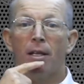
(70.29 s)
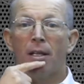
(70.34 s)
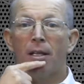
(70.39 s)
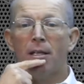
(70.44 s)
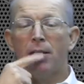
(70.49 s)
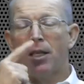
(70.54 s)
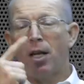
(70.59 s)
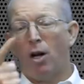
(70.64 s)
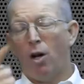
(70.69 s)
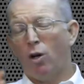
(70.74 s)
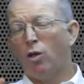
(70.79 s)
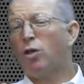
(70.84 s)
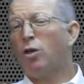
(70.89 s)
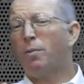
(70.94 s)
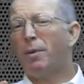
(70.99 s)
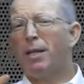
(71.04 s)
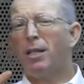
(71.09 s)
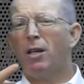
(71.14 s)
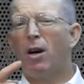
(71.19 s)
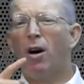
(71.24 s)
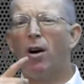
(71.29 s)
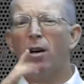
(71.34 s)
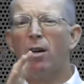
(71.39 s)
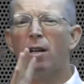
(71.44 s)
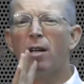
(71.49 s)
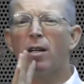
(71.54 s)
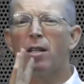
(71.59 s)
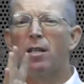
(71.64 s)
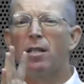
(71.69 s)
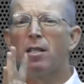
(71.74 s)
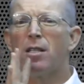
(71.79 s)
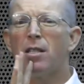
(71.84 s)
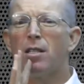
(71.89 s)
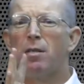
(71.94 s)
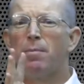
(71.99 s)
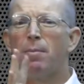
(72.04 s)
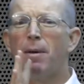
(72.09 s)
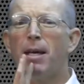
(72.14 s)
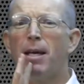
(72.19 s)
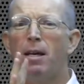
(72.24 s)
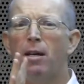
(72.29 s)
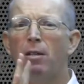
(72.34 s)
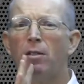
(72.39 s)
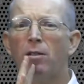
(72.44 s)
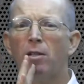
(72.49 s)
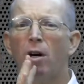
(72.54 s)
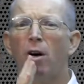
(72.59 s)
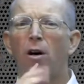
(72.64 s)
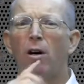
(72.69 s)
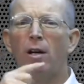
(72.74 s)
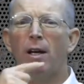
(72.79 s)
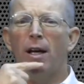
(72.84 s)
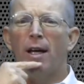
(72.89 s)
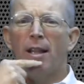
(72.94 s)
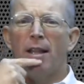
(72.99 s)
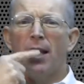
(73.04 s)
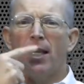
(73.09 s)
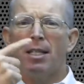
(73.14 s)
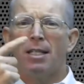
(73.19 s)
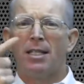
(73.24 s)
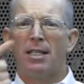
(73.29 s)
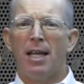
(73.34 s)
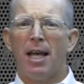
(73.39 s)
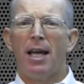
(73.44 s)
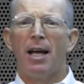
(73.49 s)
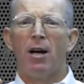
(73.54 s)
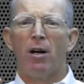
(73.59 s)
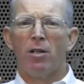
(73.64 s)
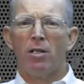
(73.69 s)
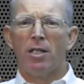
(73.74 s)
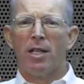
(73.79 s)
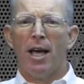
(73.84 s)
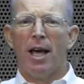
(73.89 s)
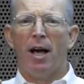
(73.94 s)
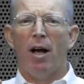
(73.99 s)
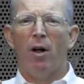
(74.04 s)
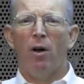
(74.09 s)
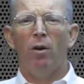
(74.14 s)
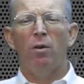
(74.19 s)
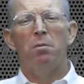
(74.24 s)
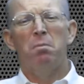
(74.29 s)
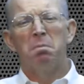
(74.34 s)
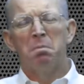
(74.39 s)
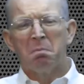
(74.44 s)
This can also be talk. Speak or talk, and then say or tell,